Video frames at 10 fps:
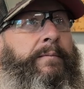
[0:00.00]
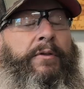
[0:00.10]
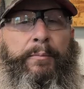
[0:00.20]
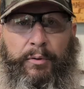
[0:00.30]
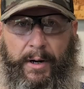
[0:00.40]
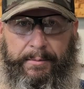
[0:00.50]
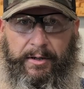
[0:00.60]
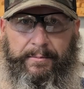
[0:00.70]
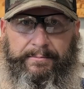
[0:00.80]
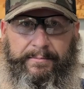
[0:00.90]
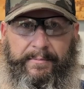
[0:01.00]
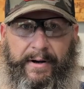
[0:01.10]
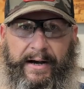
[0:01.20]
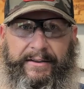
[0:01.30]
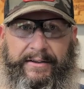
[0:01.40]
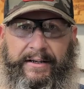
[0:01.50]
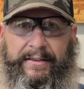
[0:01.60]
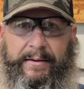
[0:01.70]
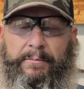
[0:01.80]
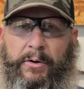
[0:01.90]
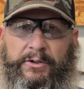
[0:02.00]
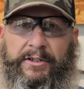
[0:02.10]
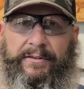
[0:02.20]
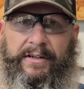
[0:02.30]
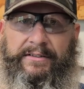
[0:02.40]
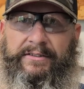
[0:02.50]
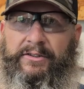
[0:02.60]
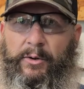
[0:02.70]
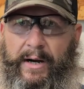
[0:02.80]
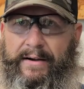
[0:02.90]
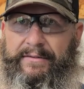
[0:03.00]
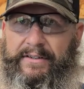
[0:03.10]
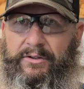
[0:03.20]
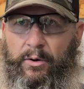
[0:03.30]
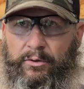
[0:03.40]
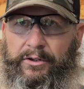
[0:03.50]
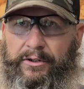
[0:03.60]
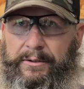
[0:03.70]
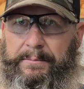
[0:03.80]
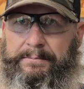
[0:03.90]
The problem, I think, that most of us who have this older